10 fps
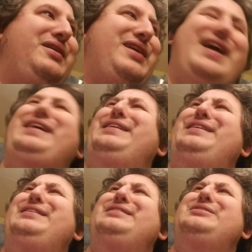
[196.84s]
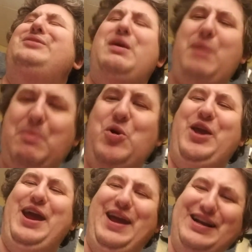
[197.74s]
yeah. So I'm
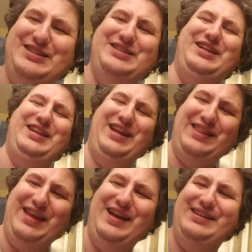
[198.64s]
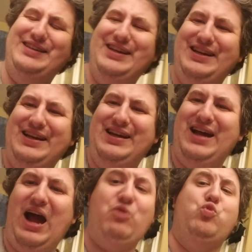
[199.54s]
okay. I just needed to get that.
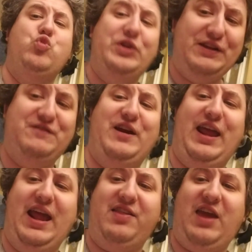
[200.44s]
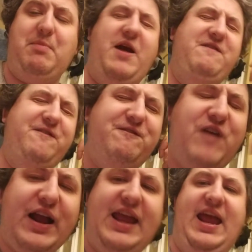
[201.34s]
I really fucking hate scam. I
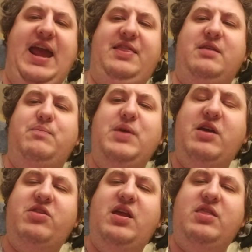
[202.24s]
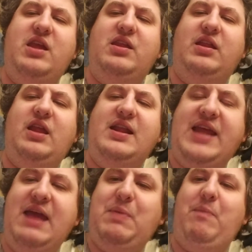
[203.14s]
fucking hate them because they, they, they
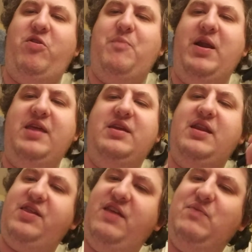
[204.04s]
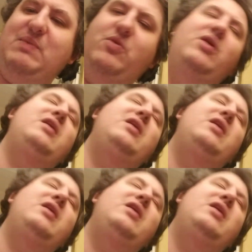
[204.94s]
take people's money. They deceive people